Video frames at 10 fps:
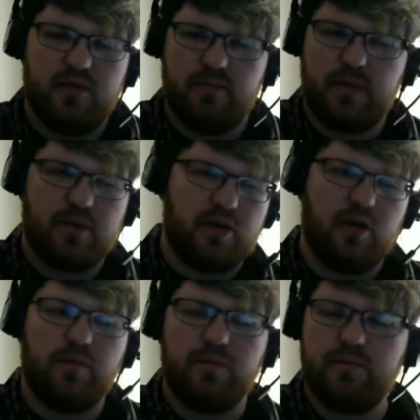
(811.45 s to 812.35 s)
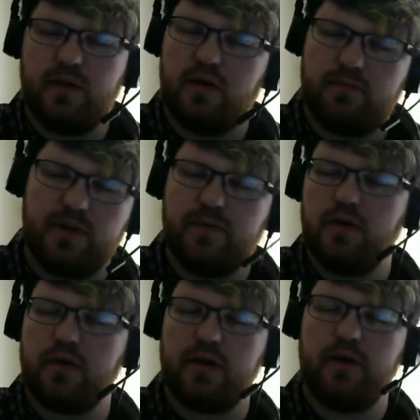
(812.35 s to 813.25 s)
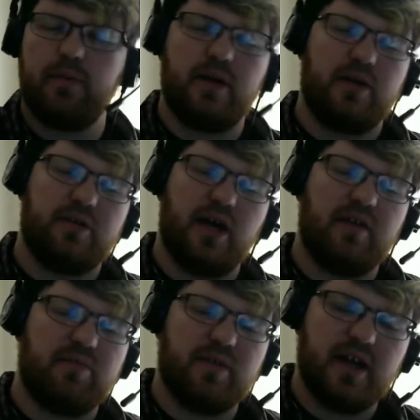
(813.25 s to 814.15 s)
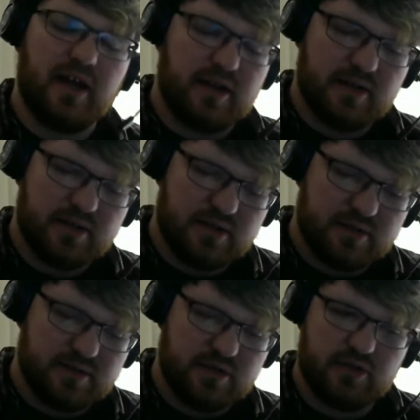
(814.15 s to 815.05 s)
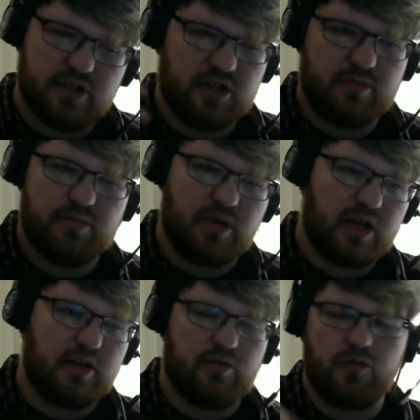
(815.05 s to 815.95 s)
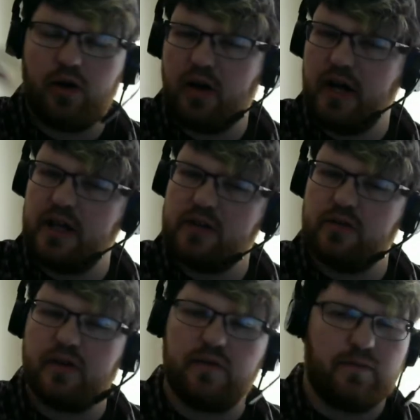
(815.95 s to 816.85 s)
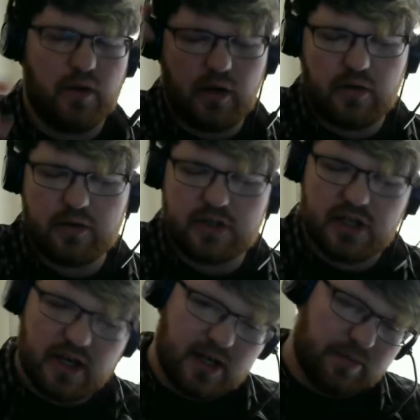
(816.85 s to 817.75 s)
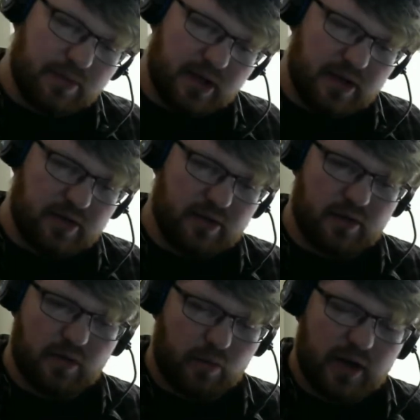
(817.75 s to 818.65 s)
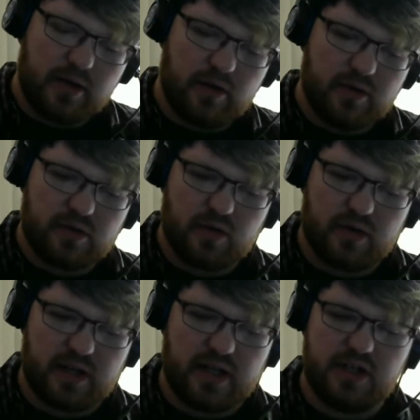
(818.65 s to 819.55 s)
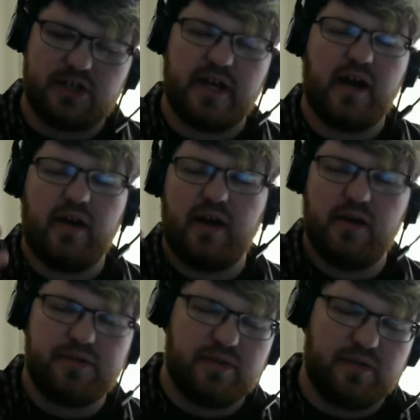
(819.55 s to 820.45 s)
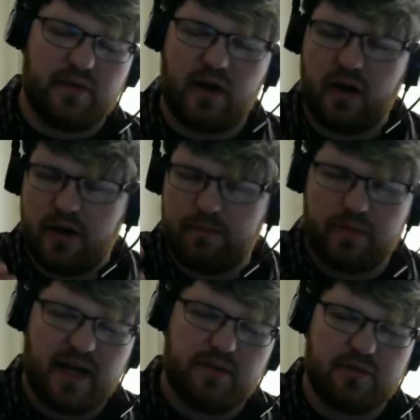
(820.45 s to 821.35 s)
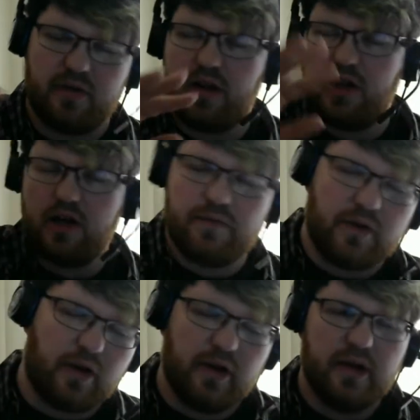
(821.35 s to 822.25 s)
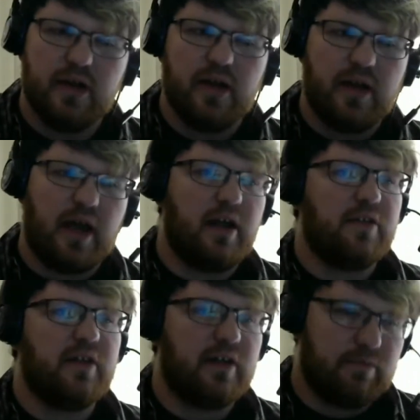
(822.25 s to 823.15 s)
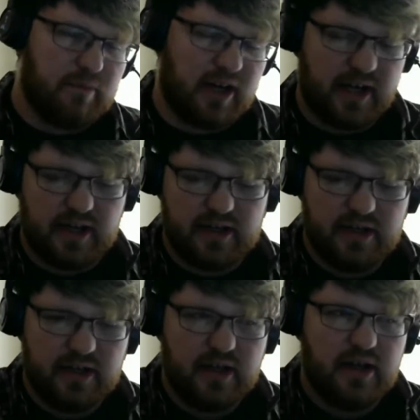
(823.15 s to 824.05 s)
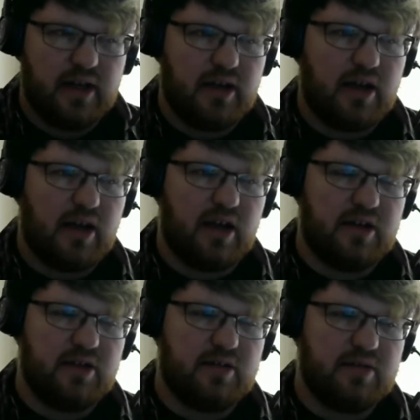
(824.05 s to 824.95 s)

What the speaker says: Remember, don't be vulgar, but aside from that, you can make a drawing, you can Photoshop, and the winner is going to get shout-outs and the art plastered all over anything of mine, and